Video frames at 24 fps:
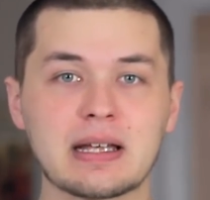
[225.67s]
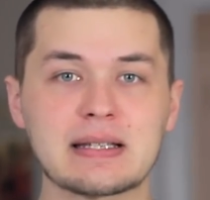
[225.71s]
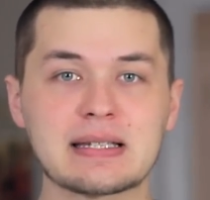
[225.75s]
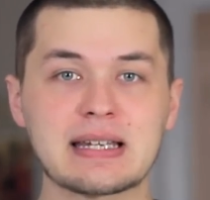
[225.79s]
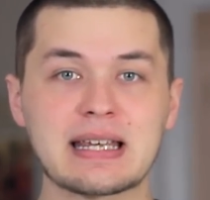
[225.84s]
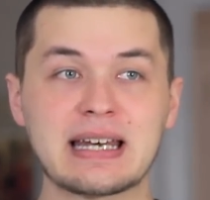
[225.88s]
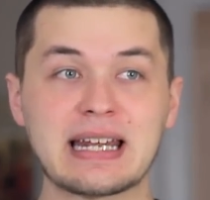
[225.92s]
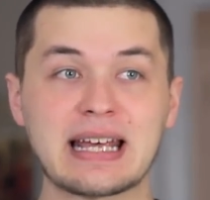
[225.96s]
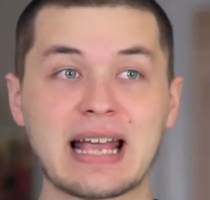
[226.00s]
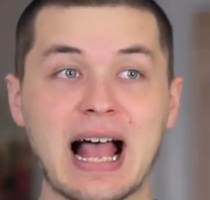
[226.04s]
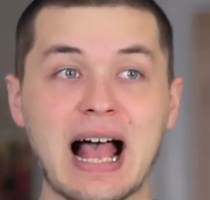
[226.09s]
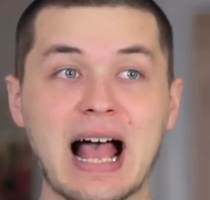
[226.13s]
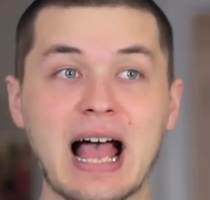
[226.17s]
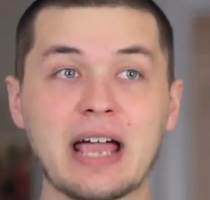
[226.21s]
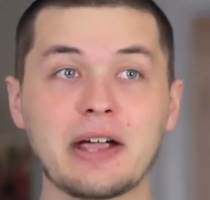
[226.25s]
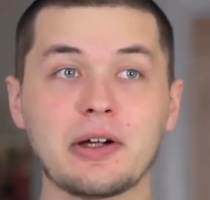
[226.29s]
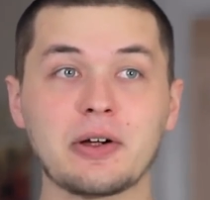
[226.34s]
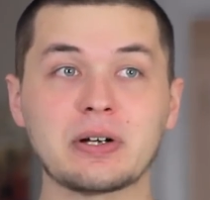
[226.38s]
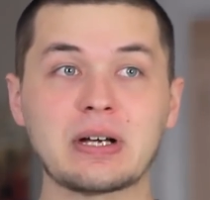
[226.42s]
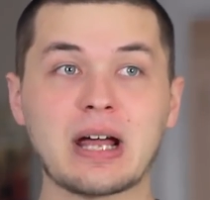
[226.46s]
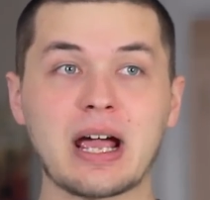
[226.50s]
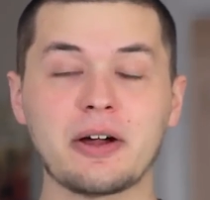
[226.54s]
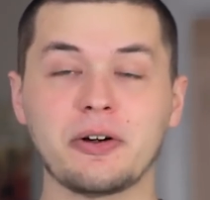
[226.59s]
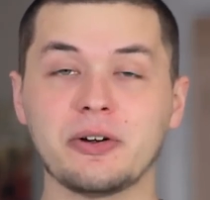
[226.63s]
It's getting
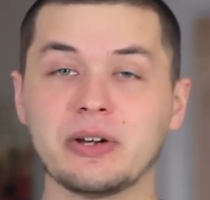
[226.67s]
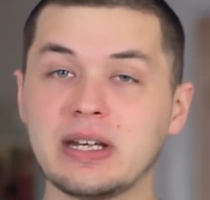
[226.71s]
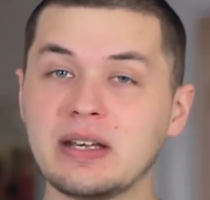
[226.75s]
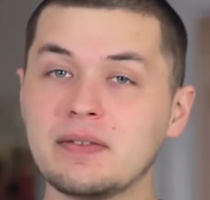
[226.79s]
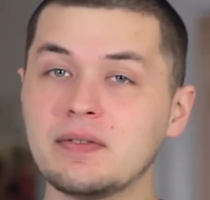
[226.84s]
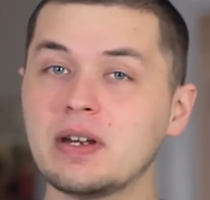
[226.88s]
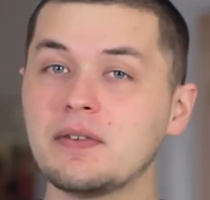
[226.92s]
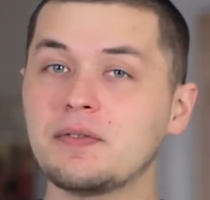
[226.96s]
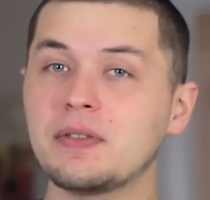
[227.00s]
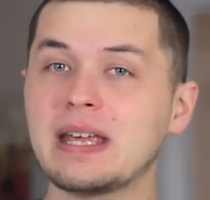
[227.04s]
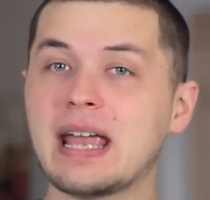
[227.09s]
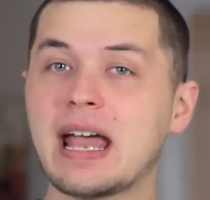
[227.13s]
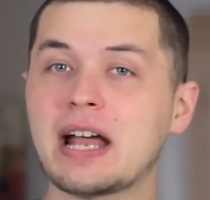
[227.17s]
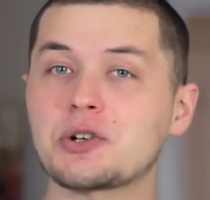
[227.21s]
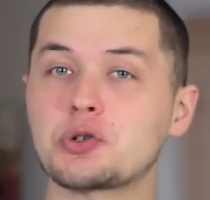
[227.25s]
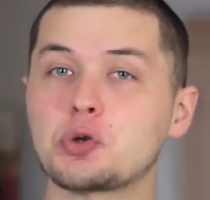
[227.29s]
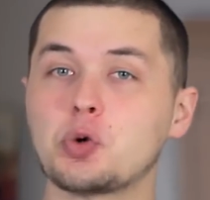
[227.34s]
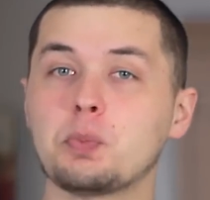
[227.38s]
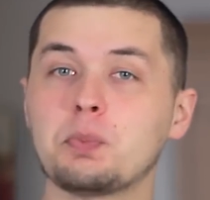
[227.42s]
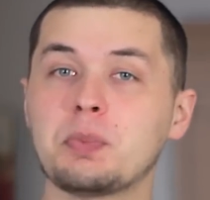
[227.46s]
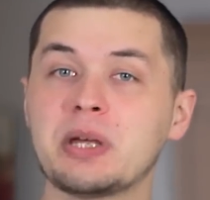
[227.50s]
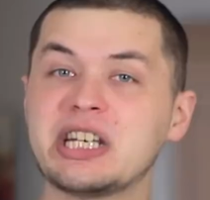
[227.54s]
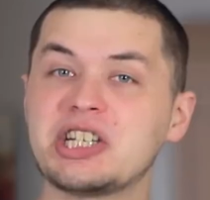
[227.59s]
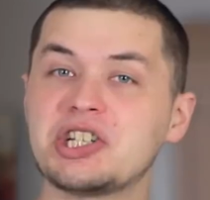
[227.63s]
higher and higher, even if the
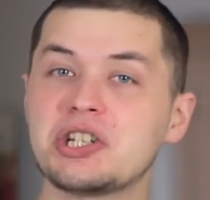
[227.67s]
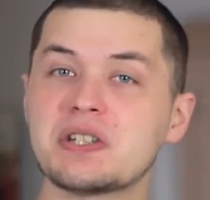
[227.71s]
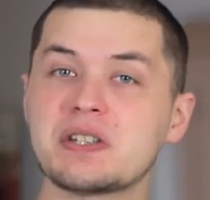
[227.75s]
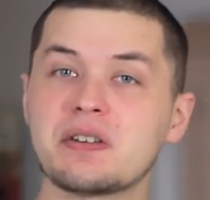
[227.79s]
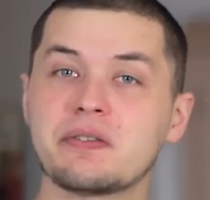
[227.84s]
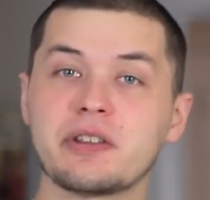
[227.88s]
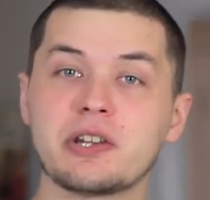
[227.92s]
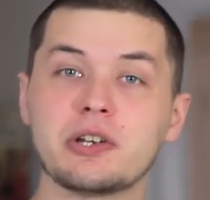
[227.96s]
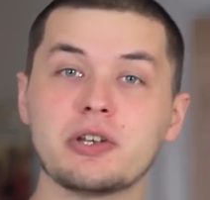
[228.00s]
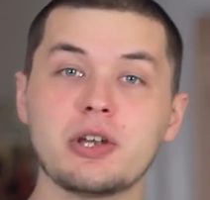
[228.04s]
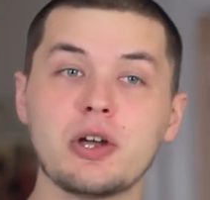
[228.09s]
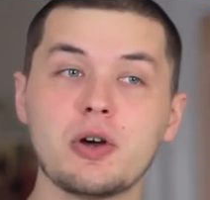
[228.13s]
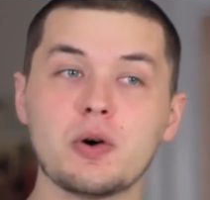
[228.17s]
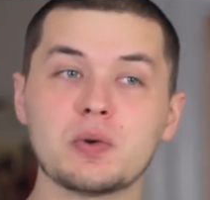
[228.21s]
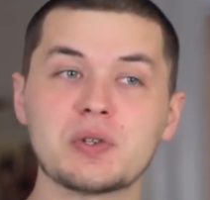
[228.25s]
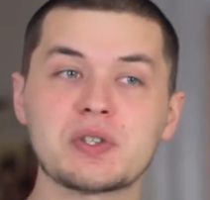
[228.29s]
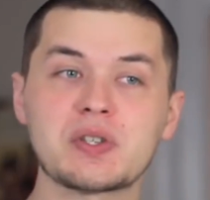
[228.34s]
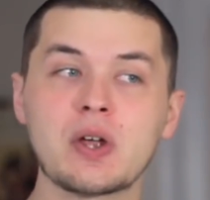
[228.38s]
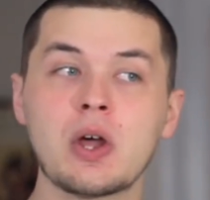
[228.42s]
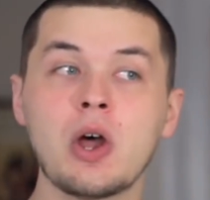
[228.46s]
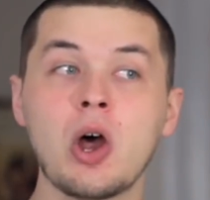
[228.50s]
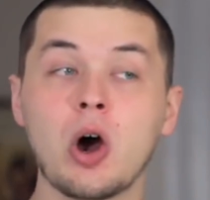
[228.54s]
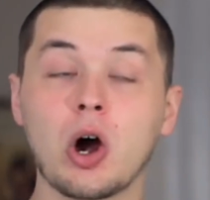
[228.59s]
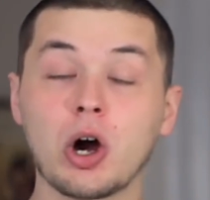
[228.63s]
actual pitches of the
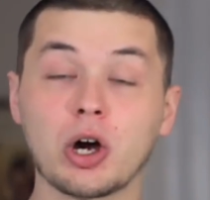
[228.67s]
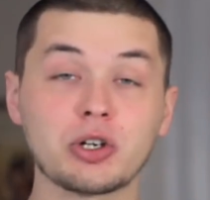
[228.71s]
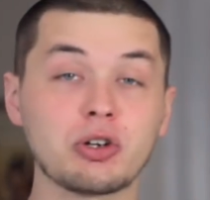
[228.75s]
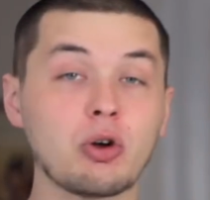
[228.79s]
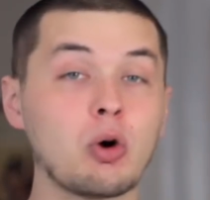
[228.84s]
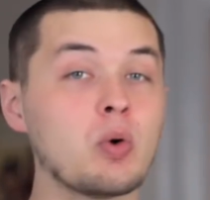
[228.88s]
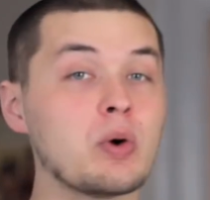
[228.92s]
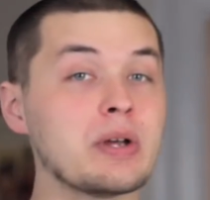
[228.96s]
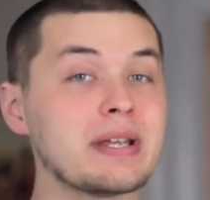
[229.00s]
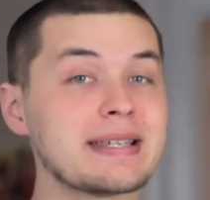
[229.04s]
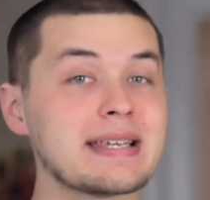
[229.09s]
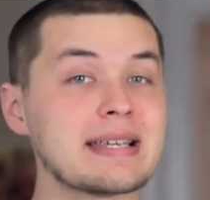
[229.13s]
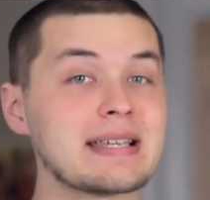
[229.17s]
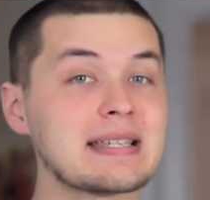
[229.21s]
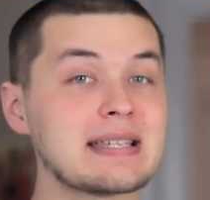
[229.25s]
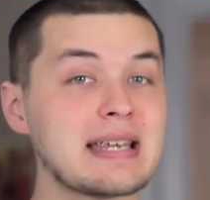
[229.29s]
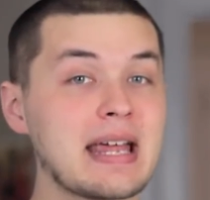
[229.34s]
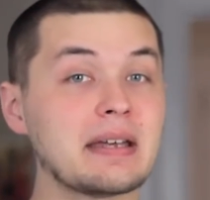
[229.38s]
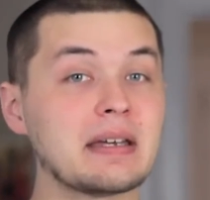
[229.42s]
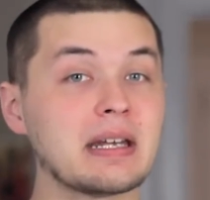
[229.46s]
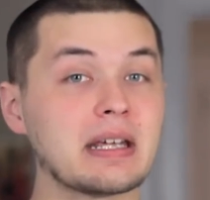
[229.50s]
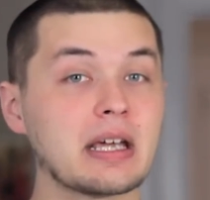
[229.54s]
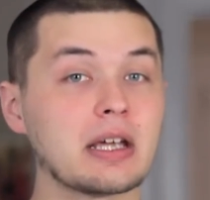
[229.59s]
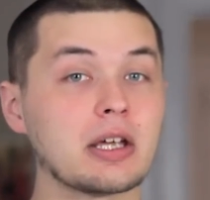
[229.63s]
notes aren't always
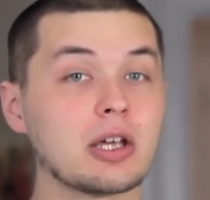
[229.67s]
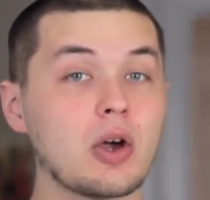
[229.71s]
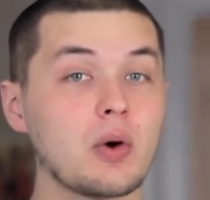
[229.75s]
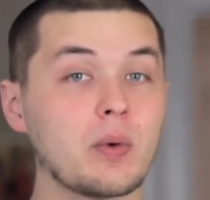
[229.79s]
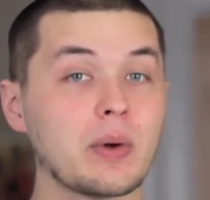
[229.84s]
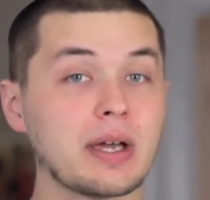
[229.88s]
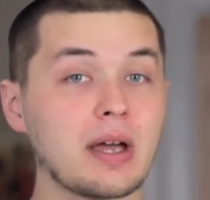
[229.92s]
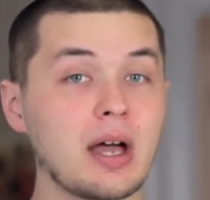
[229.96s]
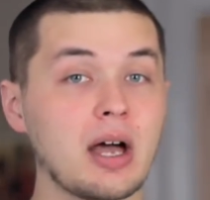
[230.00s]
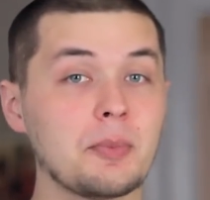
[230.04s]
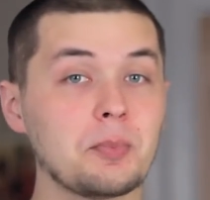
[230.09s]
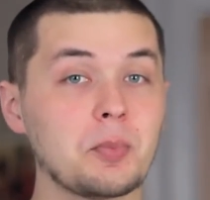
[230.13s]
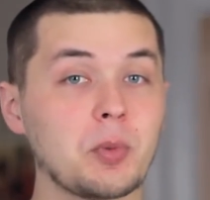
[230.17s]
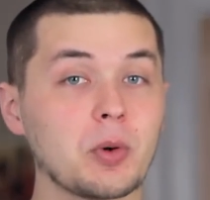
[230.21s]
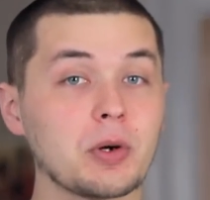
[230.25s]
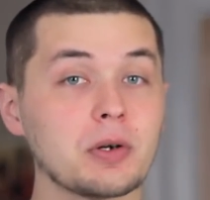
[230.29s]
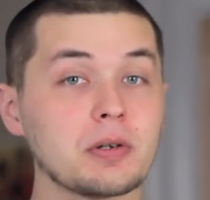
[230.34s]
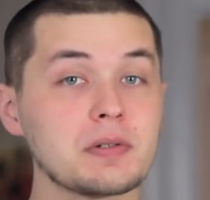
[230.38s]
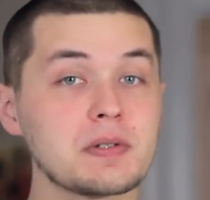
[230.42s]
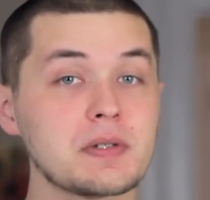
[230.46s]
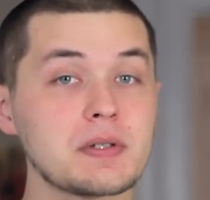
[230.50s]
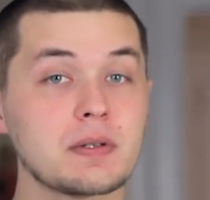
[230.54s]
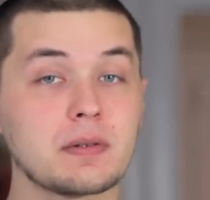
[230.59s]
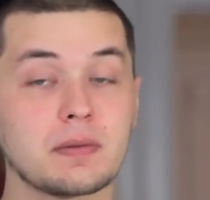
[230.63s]
ascending and going
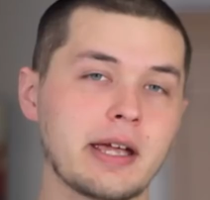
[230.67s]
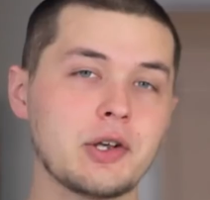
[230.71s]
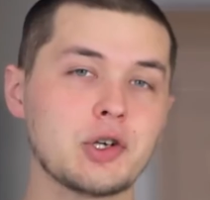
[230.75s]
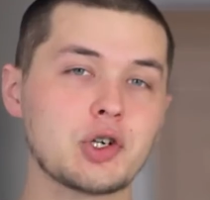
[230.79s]
upwards.